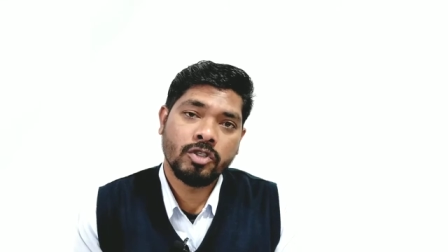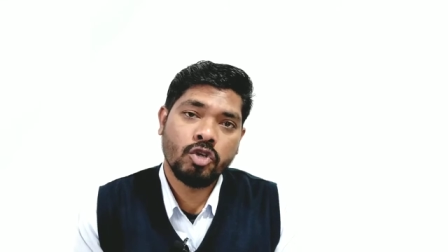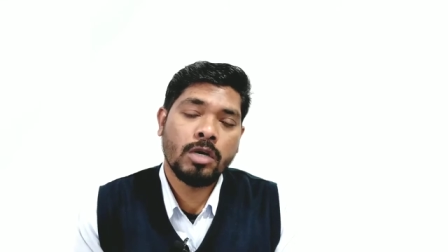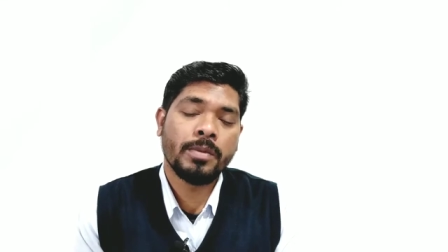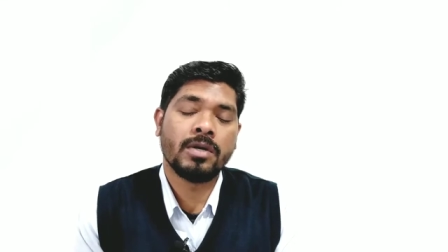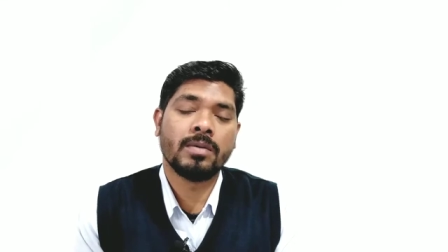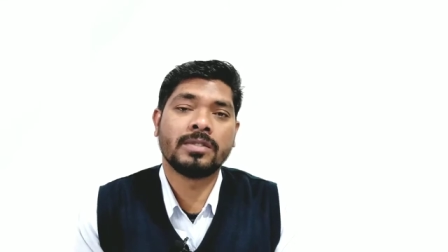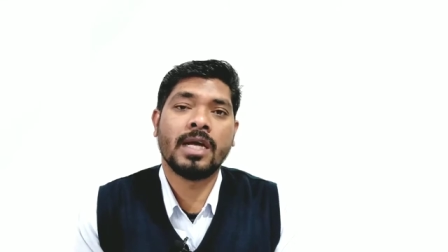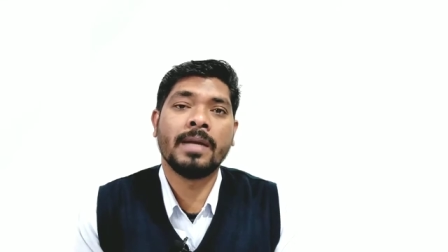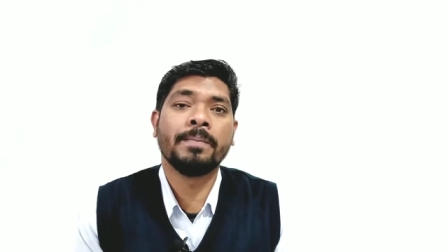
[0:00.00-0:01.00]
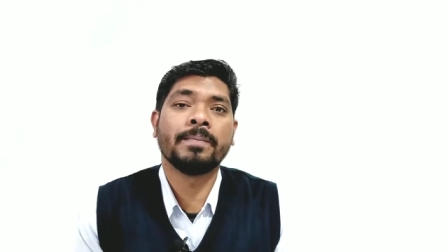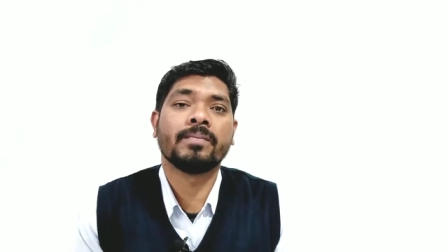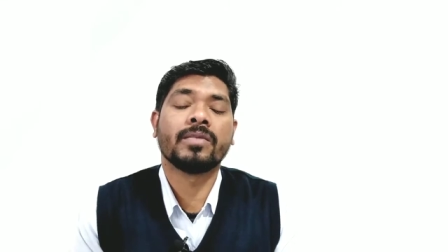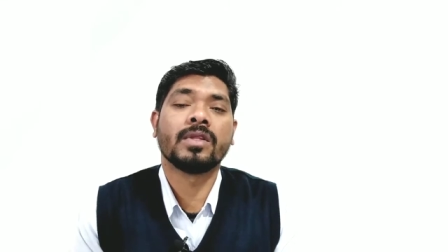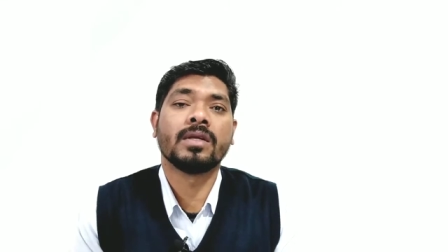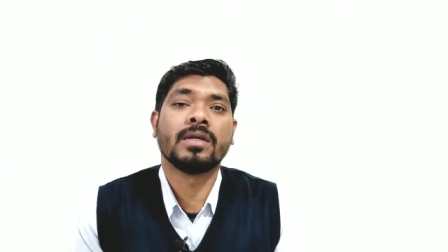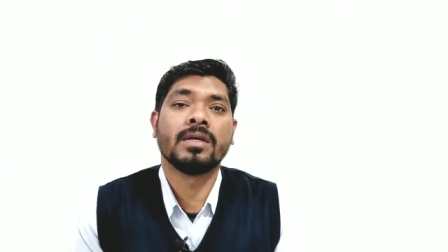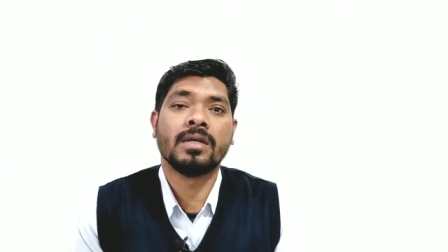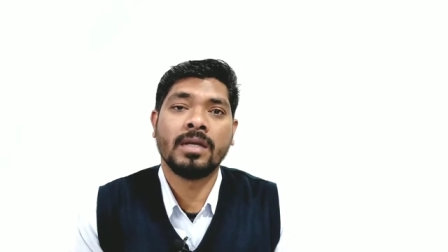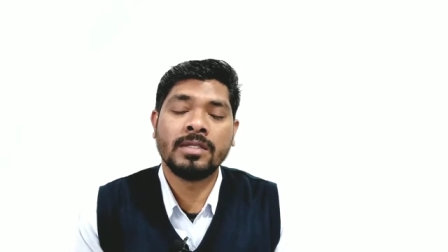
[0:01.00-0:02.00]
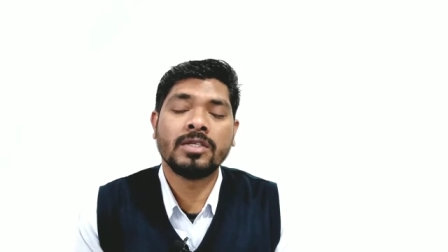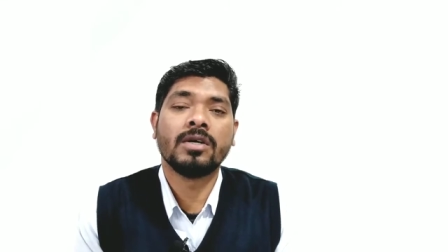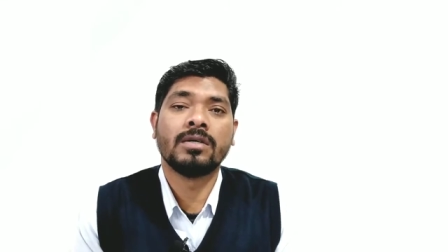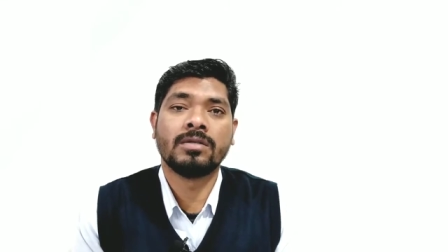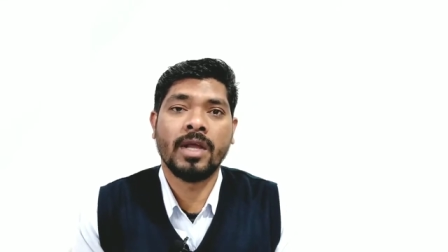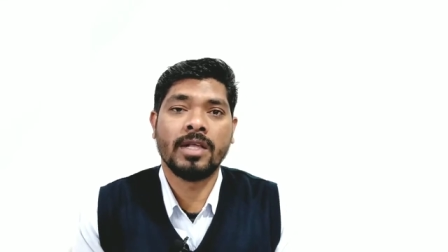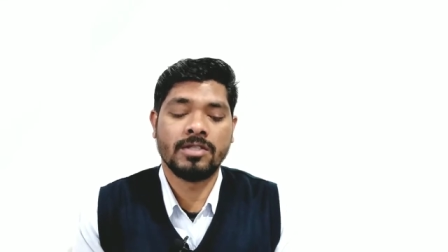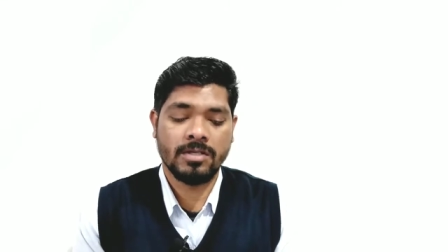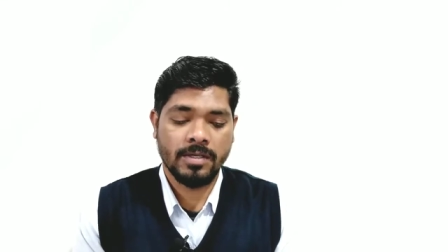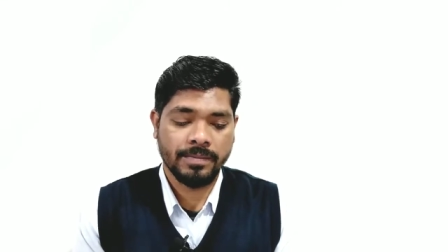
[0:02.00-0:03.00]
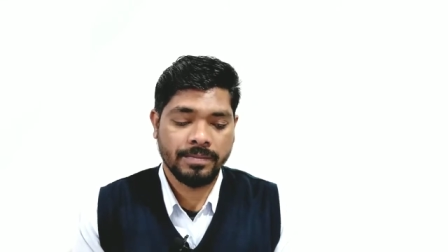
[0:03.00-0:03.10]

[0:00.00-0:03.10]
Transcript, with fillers: short period of time it rains.